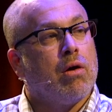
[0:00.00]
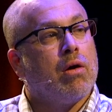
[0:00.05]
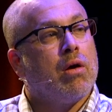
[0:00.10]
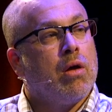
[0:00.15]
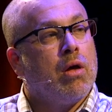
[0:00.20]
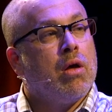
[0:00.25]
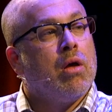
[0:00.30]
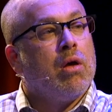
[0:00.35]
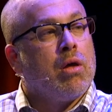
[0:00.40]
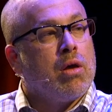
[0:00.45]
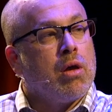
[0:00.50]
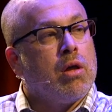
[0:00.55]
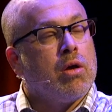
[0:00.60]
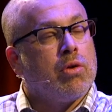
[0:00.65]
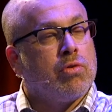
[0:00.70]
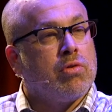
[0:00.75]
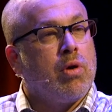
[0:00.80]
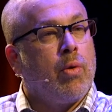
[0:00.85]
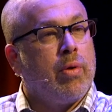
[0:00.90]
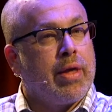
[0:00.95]
you. Yeah. You
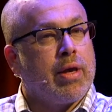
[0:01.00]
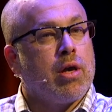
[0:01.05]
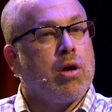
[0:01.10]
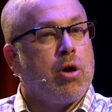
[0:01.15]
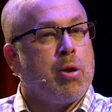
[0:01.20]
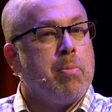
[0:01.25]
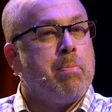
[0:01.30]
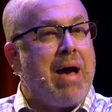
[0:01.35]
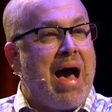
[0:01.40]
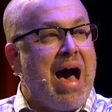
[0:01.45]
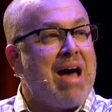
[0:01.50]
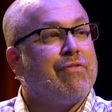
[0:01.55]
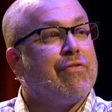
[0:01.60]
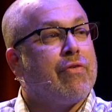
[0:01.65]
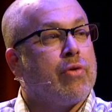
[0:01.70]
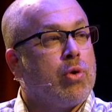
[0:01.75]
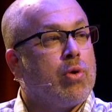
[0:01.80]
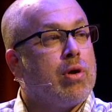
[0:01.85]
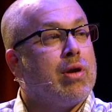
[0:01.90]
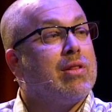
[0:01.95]
know, someone that can go to
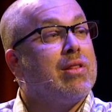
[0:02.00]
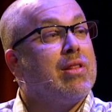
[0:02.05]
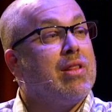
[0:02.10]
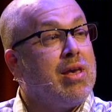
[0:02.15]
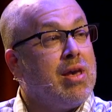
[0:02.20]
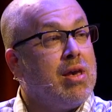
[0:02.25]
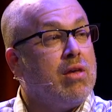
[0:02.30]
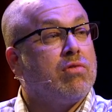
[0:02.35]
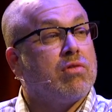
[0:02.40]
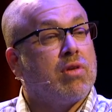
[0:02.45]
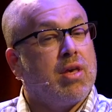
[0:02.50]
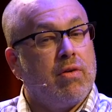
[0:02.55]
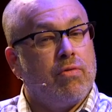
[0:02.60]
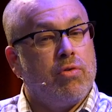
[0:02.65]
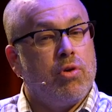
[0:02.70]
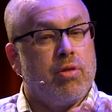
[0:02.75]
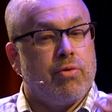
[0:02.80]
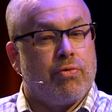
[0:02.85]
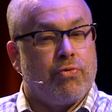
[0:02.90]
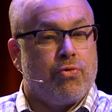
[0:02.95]
bat for you, or at least
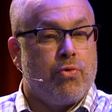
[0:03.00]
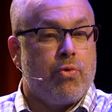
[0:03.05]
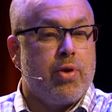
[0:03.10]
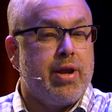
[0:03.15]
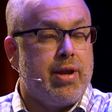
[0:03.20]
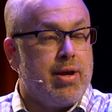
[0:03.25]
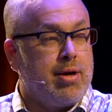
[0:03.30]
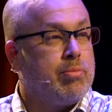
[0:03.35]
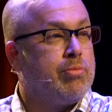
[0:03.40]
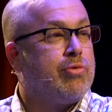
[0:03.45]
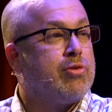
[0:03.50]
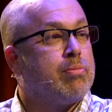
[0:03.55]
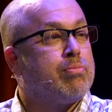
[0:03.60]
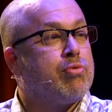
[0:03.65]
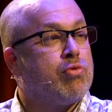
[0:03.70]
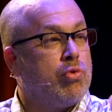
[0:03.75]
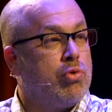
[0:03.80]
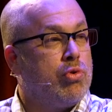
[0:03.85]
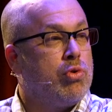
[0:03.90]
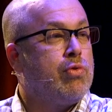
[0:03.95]
give you the freedom to
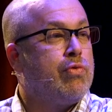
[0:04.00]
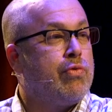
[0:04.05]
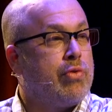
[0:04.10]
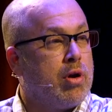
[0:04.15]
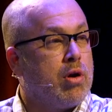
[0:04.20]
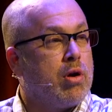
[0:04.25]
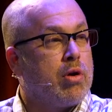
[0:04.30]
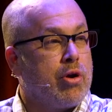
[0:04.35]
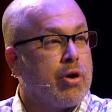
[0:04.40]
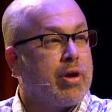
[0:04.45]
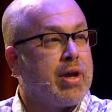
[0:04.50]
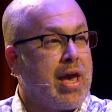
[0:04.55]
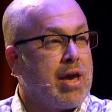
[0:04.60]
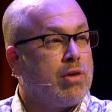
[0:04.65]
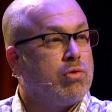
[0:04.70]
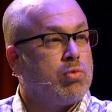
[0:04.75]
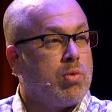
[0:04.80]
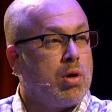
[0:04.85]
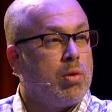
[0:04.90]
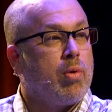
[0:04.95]
prove your
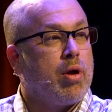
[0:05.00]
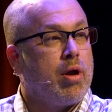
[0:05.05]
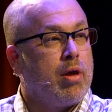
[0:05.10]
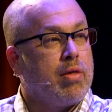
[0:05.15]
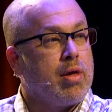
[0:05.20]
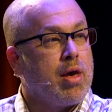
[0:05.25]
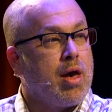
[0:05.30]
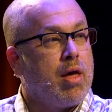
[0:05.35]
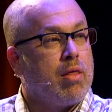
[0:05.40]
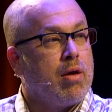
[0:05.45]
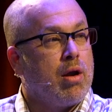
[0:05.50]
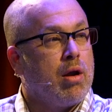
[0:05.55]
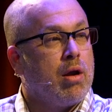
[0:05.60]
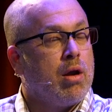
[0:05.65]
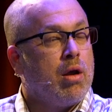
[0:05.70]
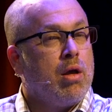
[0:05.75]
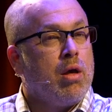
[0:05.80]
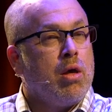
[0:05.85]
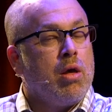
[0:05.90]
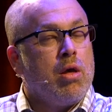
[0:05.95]
case one way or the other.